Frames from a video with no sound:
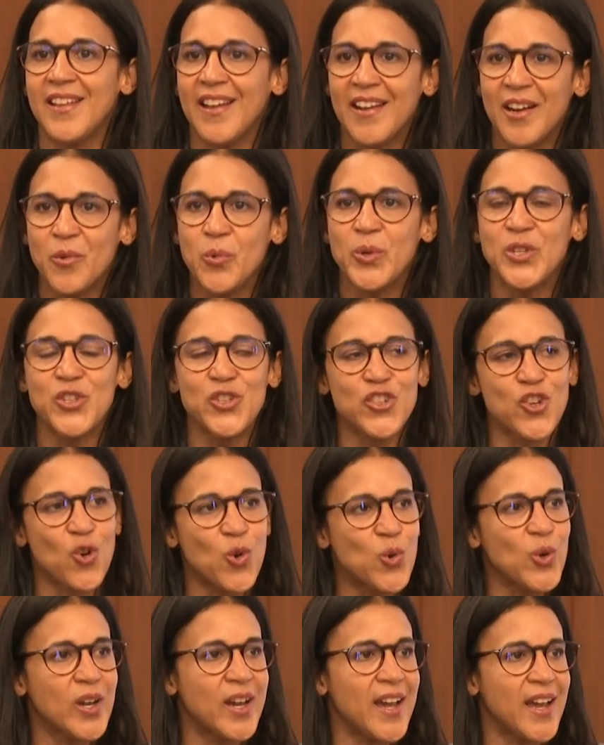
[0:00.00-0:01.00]
there we
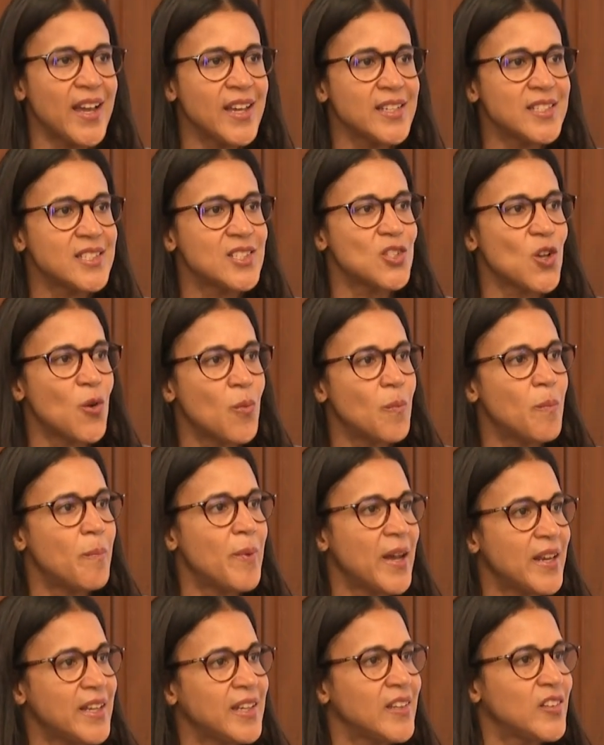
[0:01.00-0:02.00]
showcase some
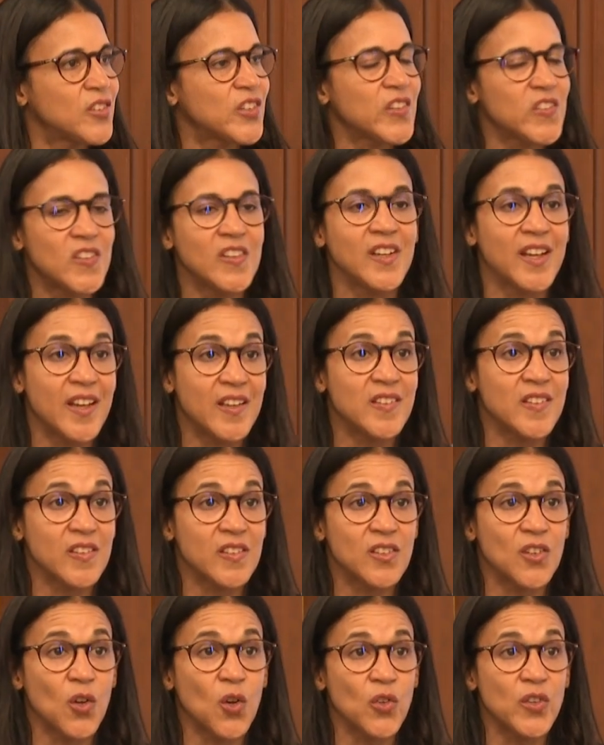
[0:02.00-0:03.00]
very interesting case
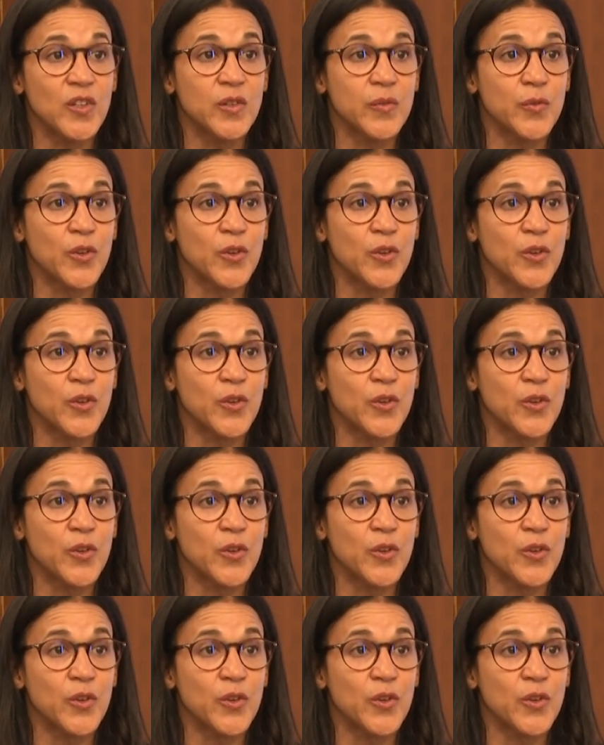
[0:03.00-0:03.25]
studies,